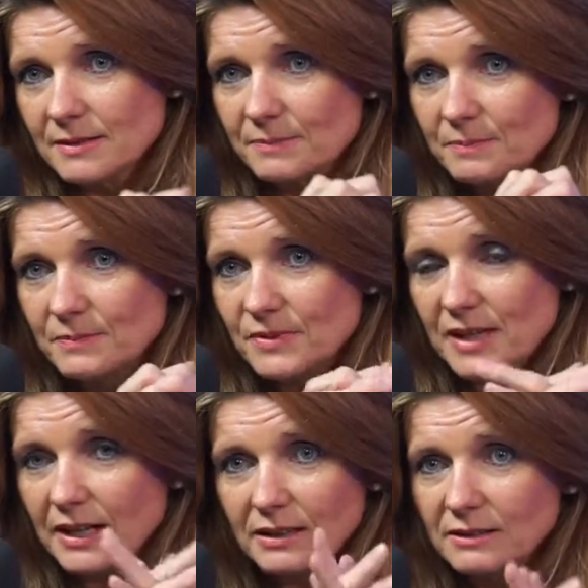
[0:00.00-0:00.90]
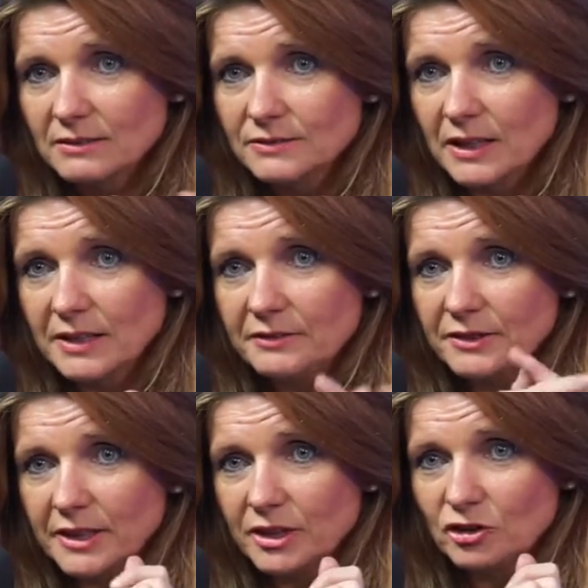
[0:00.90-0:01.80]
the cycle of
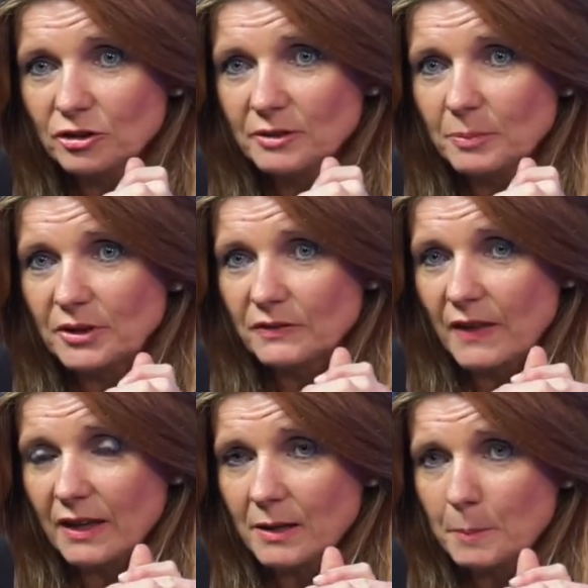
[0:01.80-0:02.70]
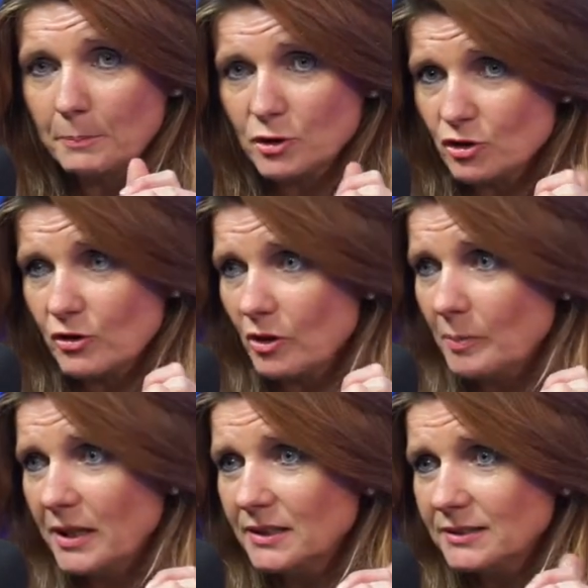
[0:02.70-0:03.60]
life and nature, but they butcher
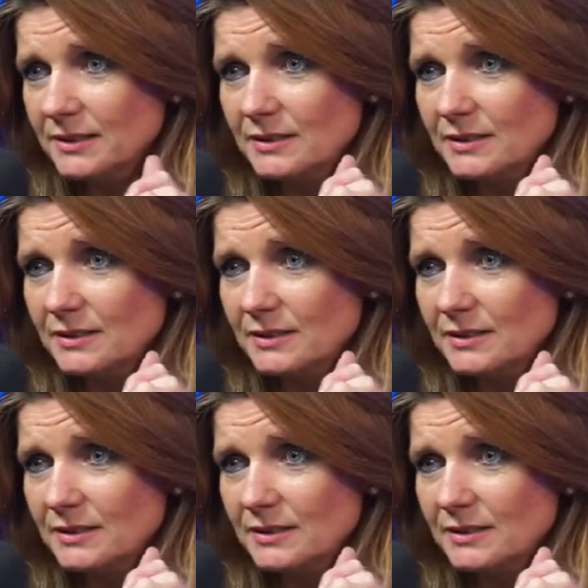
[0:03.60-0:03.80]
their pigs.